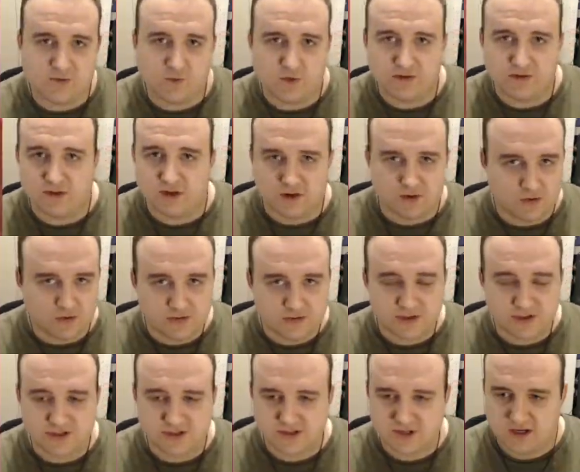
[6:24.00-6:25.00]
with the
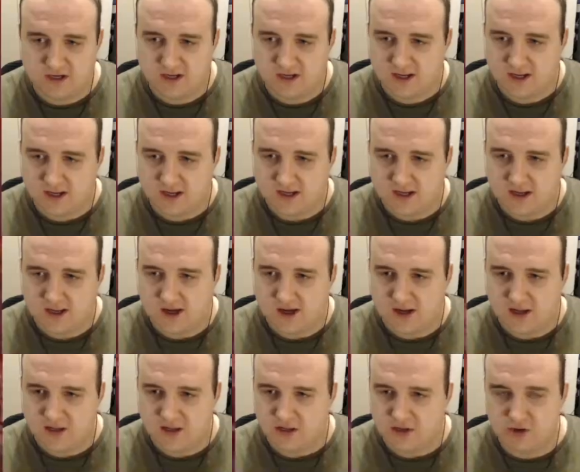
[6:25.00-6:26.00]
launch,
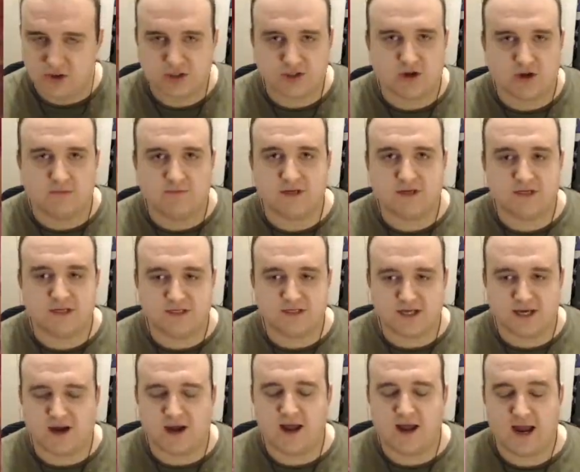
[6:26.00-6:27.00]
your shot misses.
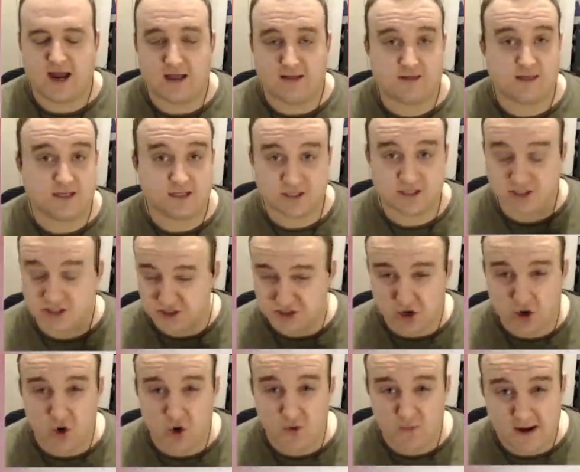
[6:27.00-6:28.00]
And I had this
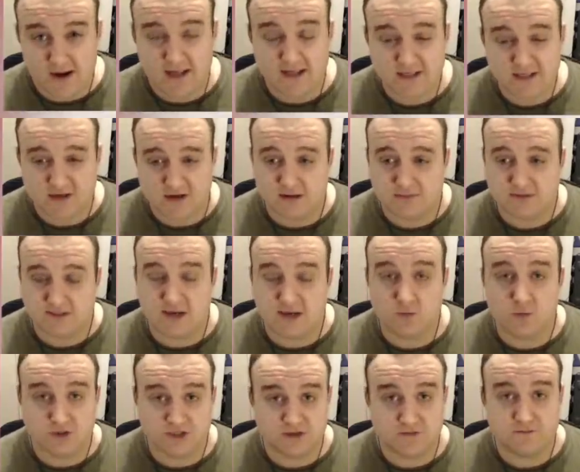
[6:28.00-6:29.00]
so many times, it
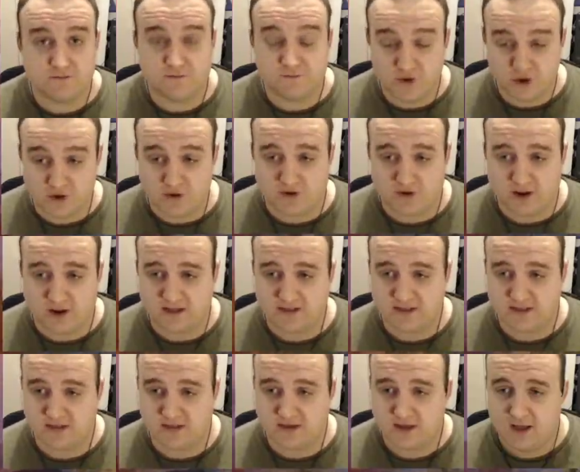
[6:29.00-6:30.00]
was
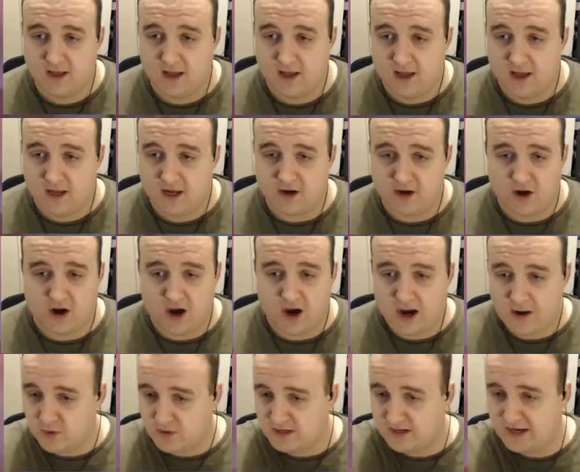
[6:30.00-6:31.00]
infuriating. You know,
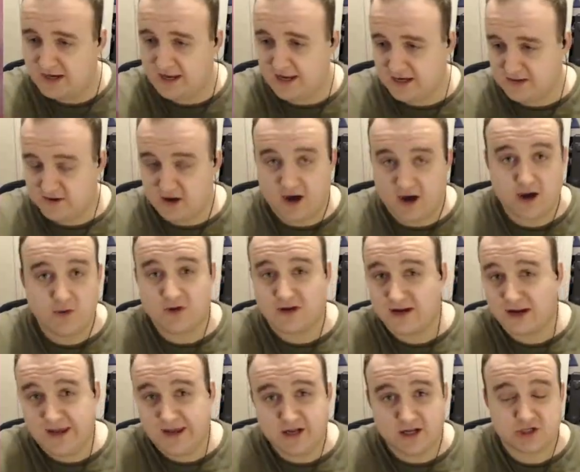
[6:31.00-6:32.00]
I would lead
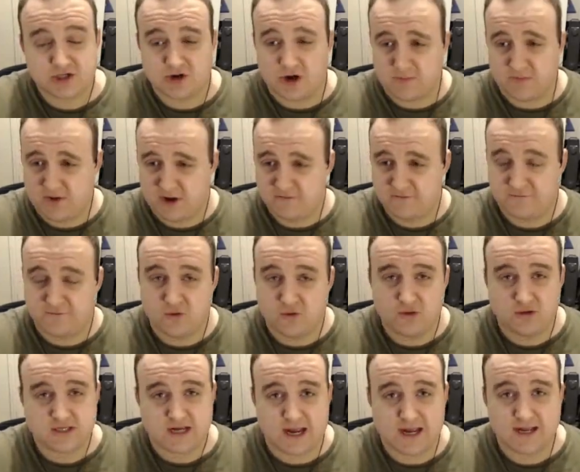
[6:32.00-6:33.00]
a shot by a
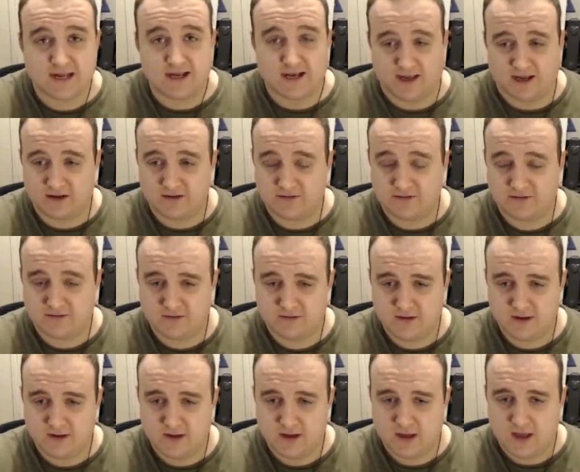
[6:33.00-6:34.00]
full tank length,
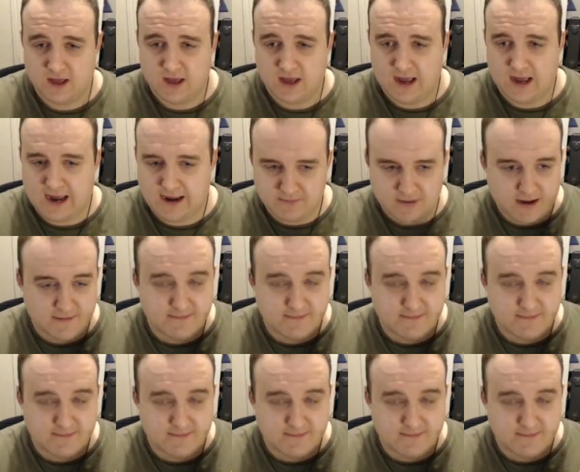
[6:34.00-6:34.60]
and my